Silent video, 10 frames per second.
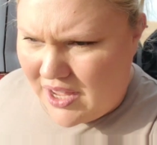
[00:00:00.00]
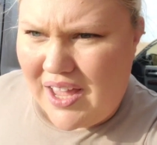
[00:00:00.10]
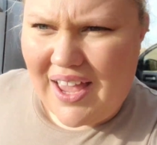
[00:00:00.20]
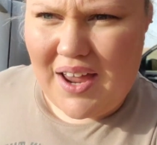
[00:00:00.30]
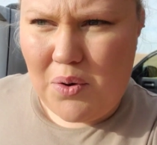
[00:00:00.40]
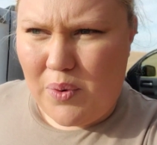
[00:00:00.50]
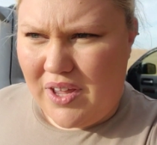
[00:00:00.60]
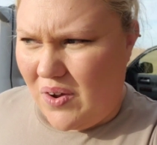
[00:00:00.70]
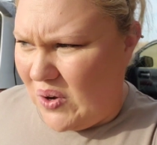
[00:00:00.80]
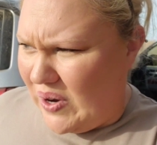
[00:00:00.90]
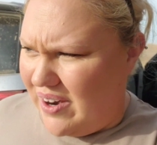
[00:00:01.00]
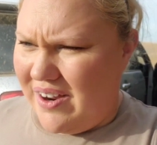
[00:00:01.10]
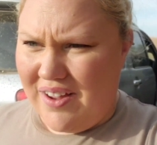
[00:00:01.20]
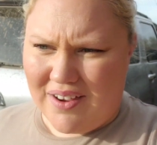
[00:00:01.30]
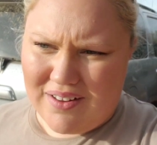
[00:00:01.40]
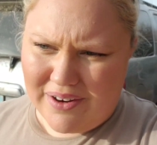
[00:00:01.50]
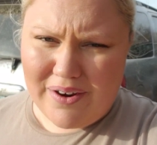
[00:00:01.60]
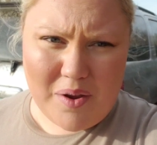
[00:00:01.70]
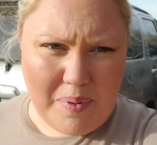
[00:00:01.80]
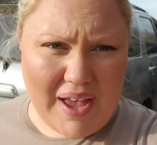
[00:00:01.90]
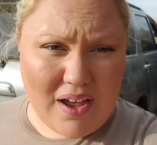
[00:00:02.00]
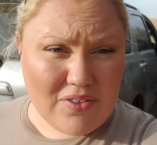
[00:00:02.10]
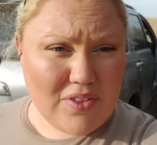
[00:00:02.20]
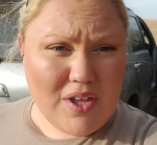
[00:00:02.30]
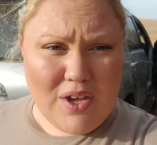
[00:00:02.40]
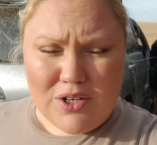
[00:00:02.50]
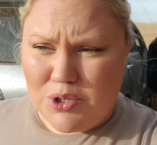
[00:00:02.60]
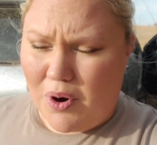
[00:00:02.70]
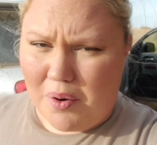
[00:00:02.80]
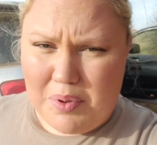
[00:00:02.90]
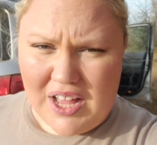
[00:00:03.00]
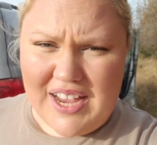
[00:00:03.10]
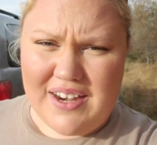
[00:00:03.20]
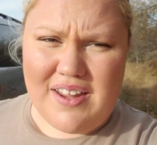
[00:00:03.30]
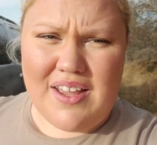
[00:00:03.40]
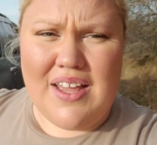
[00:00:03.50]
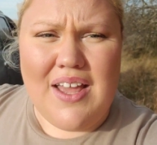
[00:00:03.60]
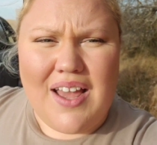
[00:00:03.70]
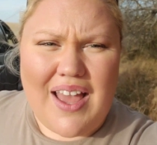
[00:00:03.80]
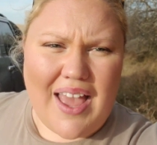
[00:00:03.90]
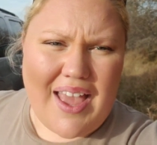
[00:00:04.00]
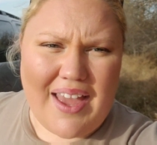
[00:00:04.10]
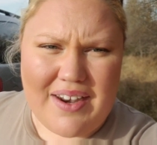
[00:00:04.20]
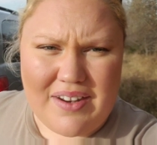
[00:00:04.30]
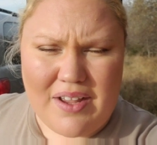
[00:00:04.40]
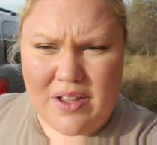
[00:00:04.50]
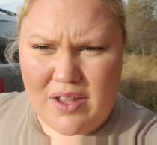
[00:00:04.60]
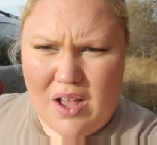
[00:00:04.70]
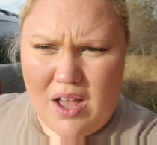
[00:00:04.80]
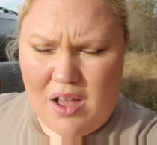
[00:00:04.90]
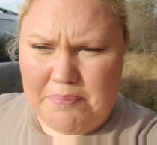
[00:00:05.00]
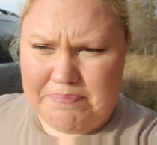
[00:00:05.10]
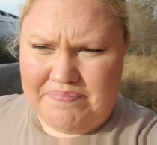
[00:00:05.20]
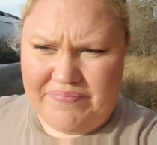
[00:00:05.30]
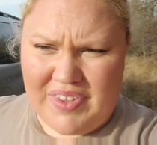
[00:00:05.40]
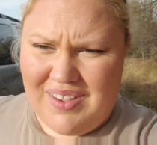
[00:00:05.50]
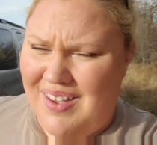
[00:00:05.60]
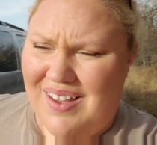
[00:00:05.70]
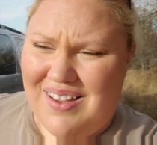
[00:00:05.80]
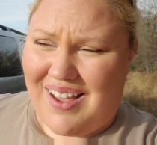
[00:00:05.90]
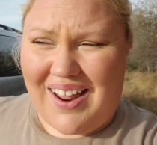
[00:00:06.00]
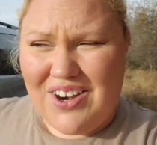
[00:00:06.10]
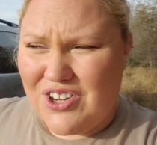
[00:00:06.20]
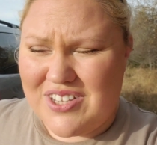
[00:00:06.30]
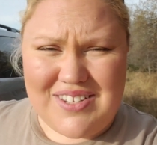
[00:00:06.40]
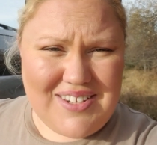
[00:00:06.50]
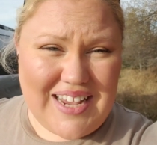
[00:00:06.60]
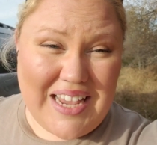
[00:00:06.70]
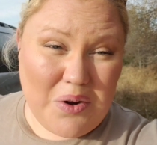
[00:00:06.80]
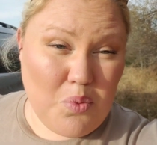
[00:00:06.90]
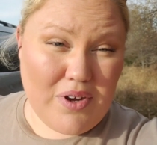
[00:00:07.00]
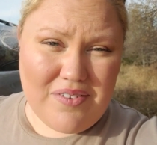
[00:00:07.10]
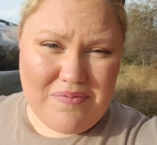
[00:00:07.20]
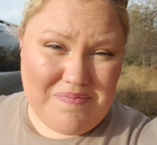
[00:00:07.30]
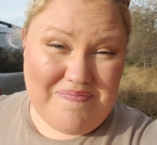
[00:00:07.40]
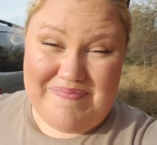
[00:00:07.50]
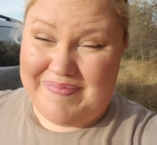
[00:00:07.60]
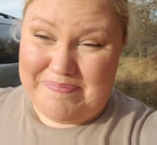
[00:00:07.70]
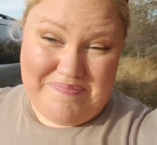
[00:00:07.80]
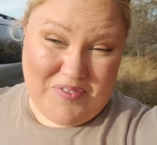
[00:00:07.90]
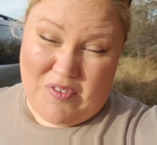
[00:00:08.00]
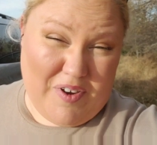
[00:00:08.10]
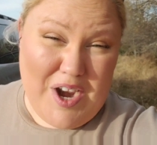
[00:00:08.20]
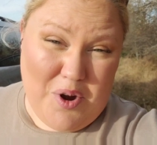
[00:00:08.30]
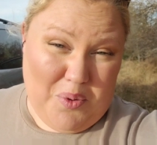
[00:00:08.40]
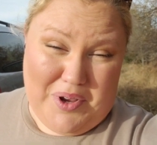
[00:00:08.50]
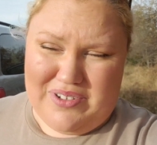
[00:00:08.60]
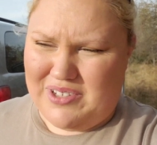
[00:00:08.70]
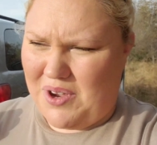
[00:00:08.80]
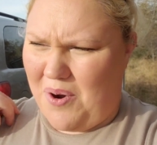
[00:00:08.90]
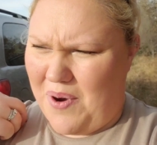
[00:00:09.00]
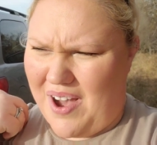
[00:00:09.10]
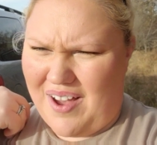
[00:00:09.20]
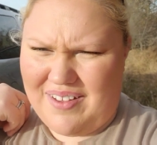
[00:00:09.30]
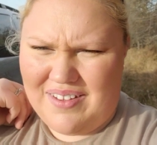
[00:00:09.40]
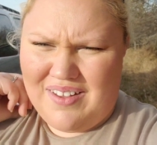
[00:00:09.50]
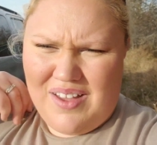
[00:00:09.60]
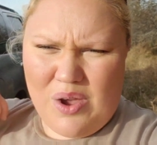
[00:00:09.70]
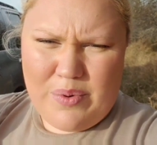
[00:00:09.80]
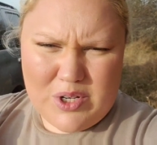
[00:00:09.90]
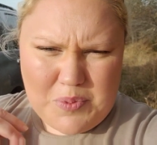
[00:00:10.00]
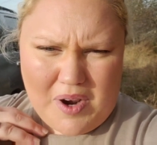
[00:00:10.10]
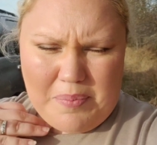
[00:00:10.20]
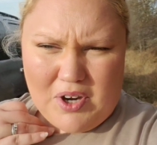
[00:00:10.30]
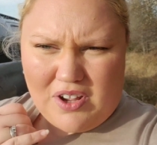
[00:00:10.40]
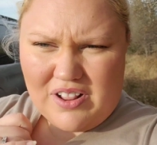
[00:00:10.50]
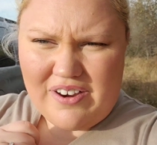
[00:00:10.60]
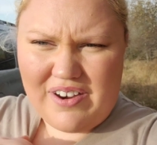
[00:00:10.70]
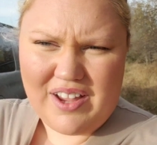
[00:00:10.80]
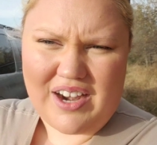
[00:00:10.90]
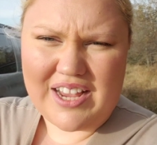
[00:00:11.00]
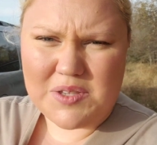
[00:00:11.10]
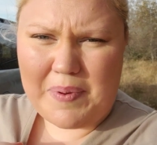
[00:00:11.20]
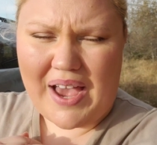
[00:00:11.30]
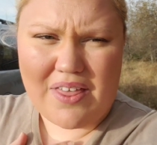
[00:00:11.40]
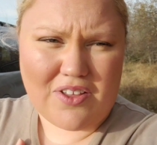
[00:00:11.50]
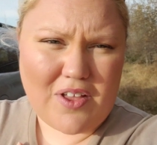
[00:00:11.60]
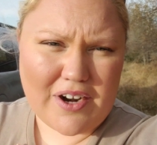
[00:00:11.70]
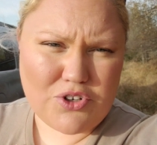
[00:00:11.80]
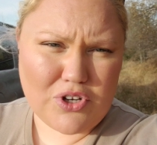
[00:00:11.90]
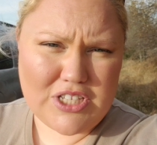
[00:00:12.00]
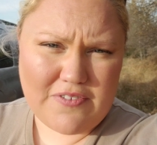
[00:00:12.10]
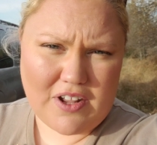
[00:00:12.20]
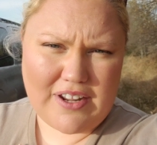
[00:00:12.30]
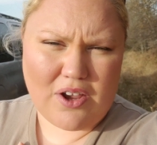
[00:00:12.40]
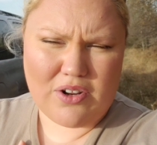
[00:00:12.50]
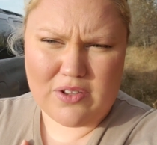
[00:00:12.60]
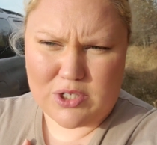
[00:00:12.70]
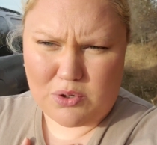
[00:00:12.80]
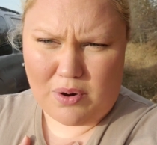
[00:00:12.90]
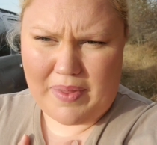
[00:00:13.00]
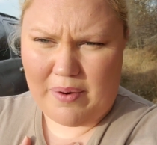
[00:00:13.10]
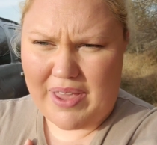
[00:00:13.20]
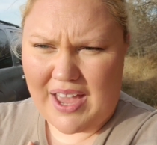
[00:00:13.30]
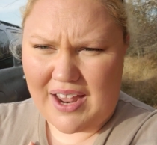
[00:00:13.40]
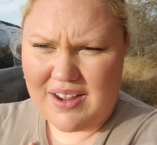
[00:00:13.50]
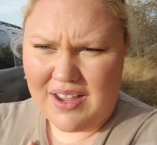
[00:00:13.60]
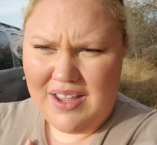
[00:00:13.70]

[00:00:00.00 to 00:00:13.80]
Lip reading: and we are clearing a path to our blind and kind of just taking wood for firewood. So we just been up here clearing a nice path. A lot of trees fell down in the storm that we had.